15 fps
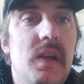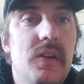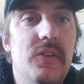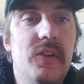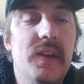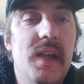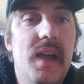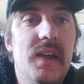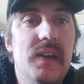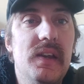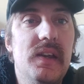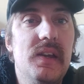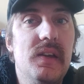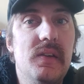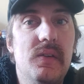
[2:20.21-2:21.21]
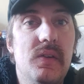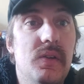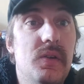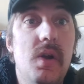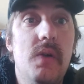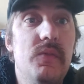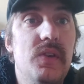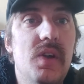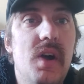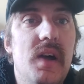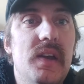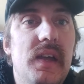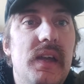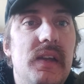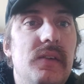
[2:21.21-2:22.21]
creating
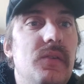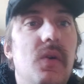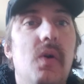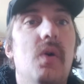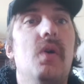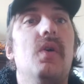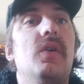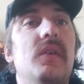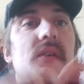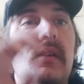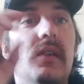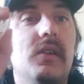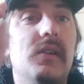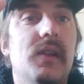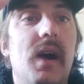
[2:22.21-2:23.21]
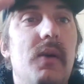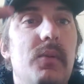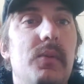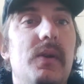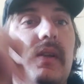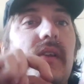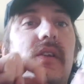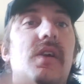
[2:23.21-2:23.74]
COVID-19 or the government,